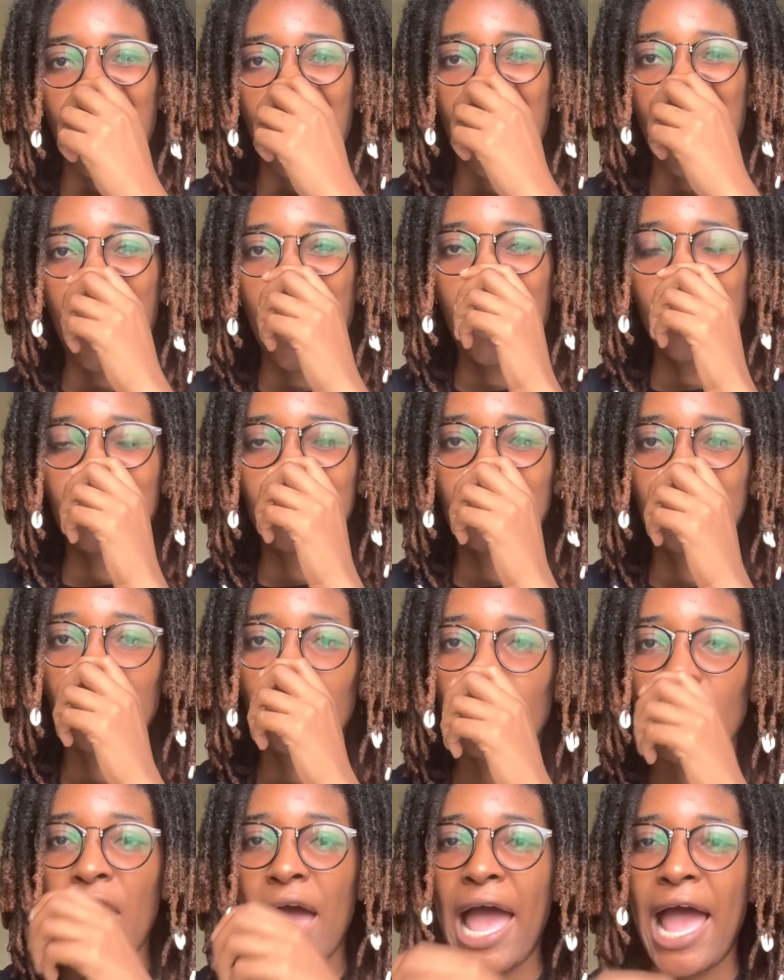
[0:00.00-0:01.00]
And
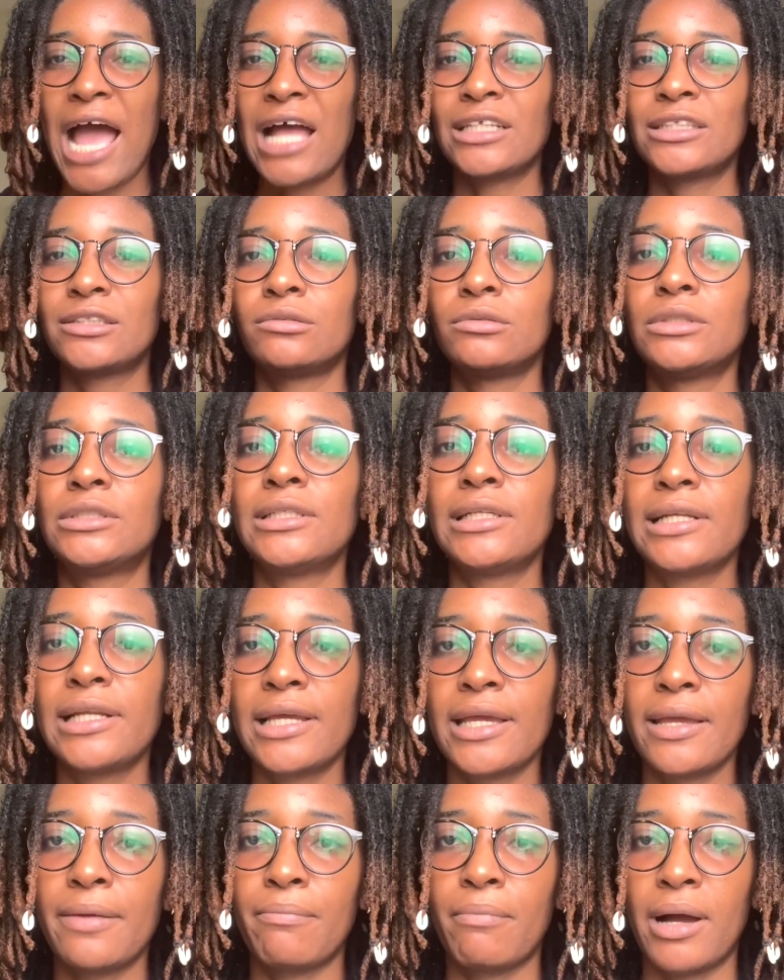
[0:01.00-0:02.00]
so I had to
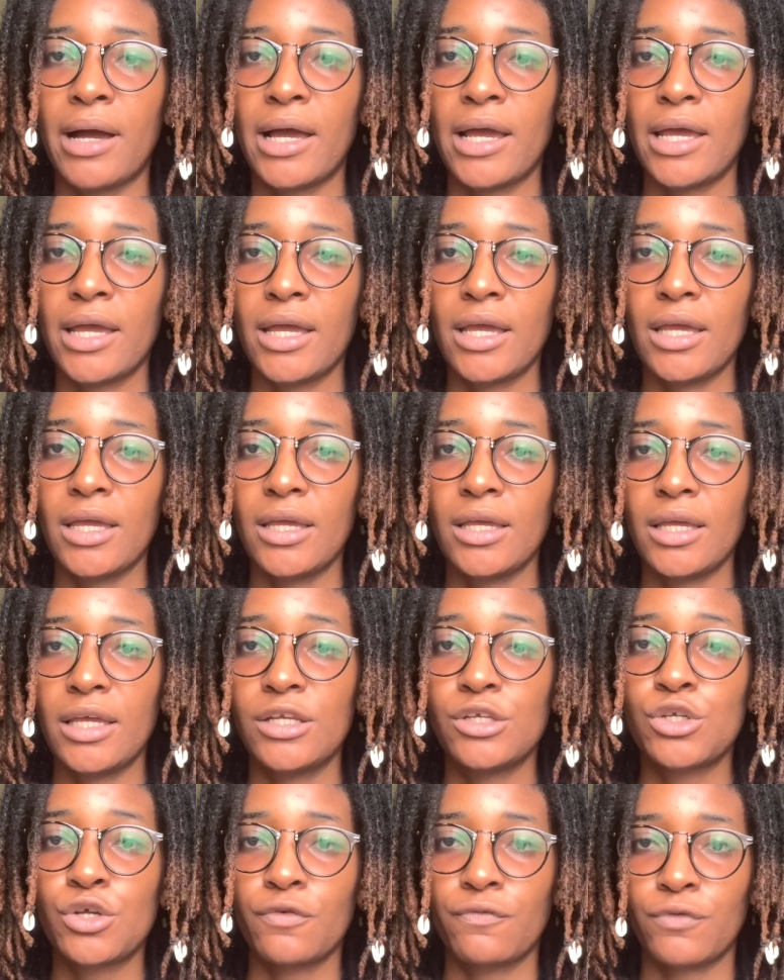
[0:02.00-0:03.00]
delay my
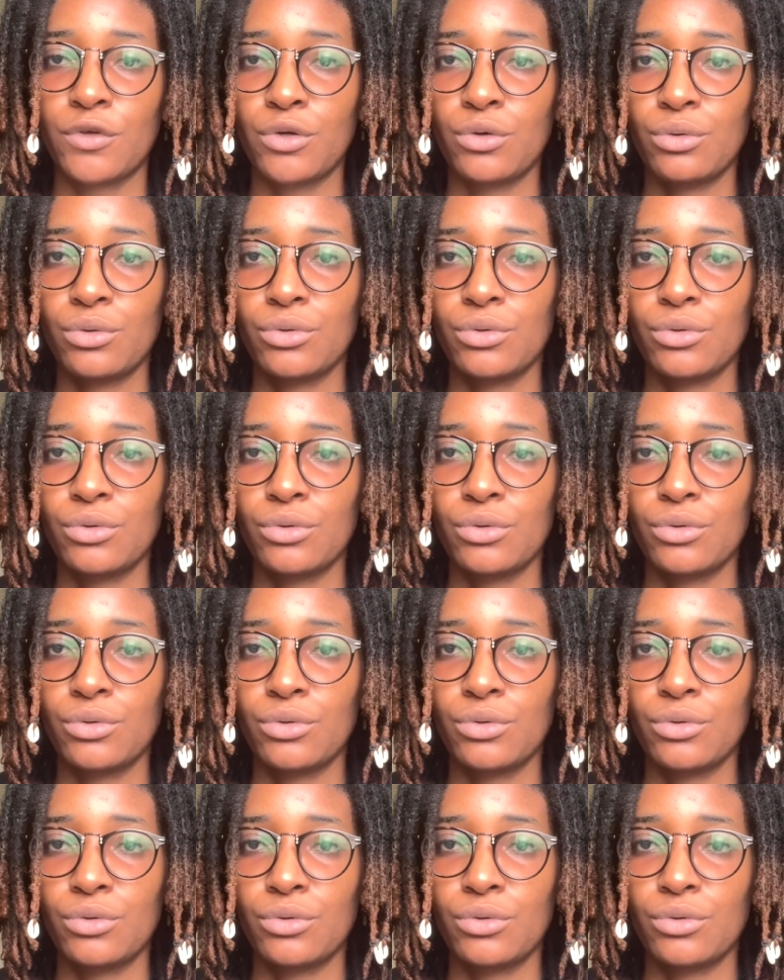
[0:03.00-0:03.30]
interview.